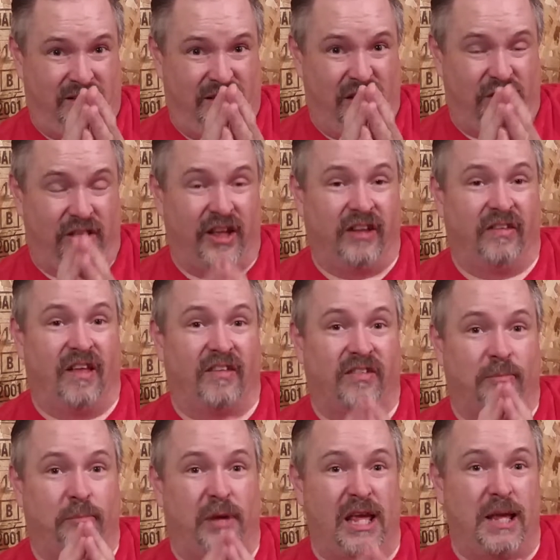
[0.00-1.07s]
The thing
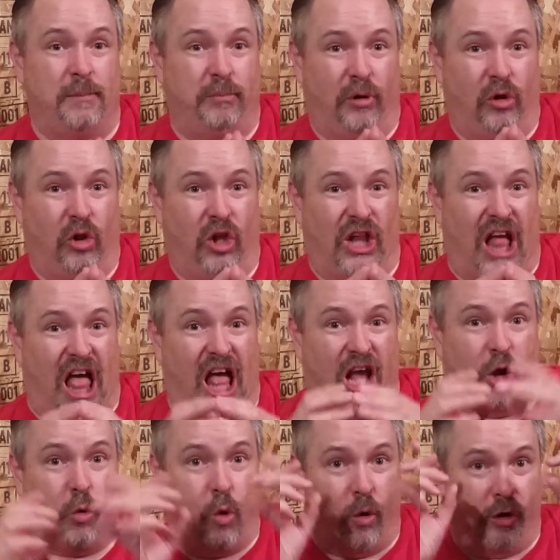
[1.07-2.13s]
that people,
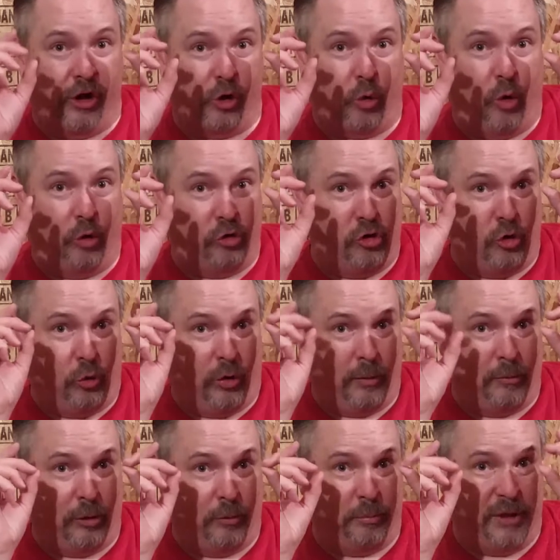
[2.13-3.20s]
quote unquote,
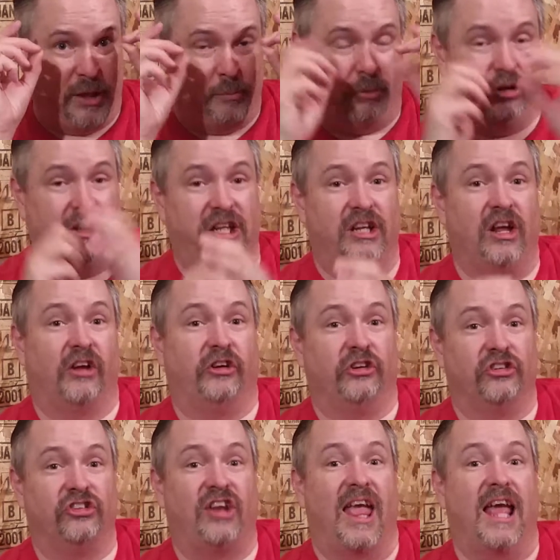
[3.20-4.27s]
normal people need to
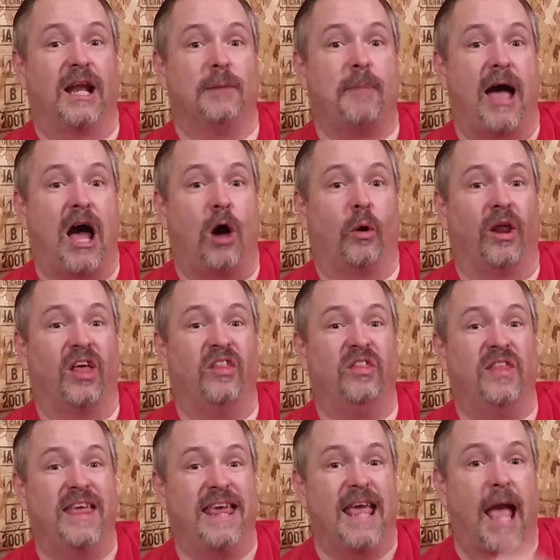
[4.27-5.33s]
understand about
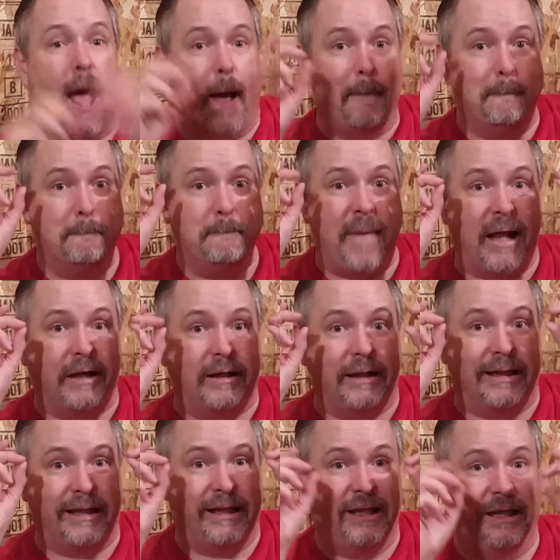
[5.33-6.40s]
the
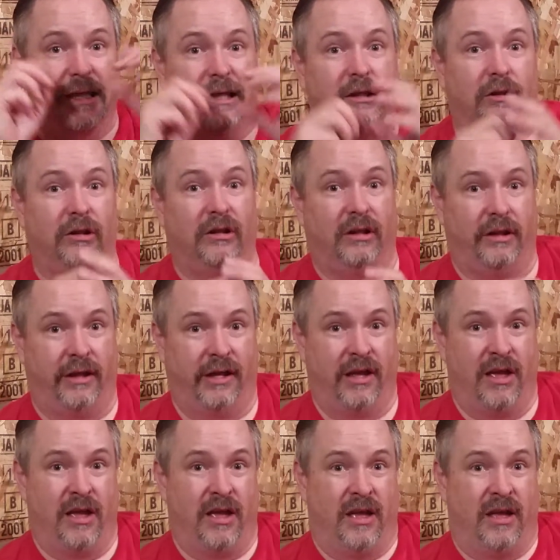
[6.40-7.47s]
mentally ill
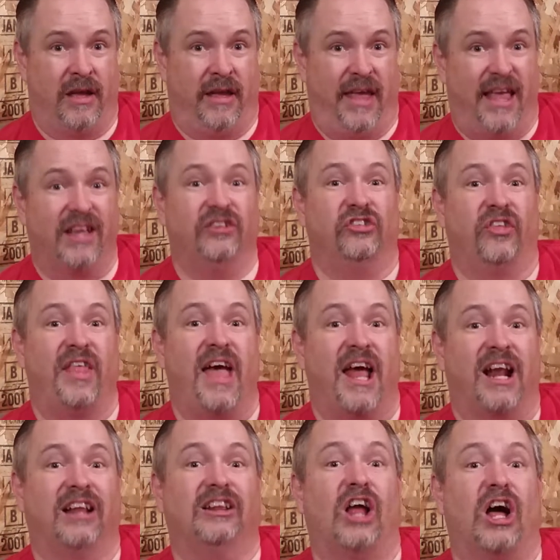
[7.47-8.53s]
is
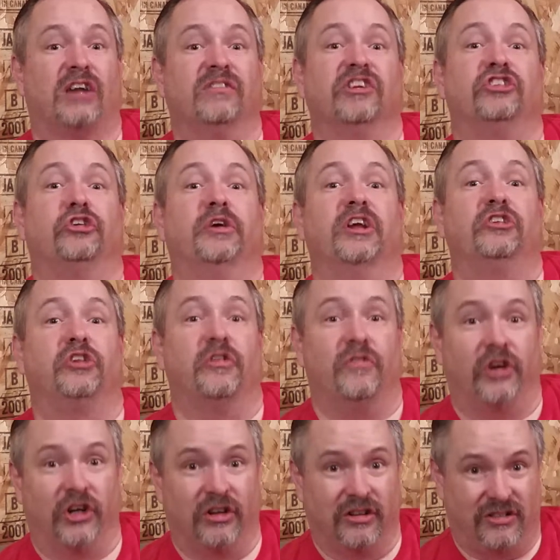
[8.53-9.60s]
that a lot of us are
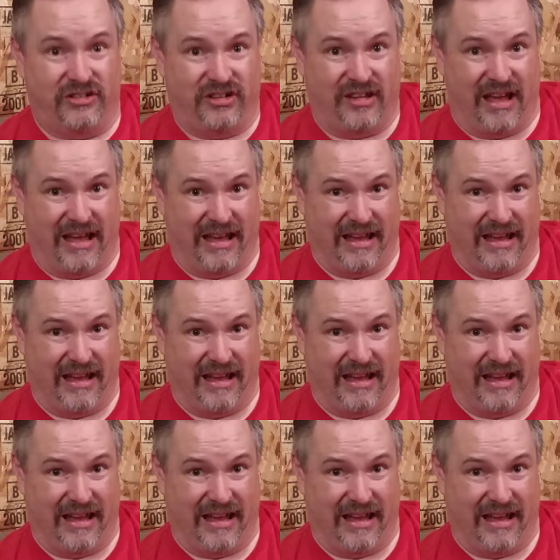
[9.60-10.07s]
introverts.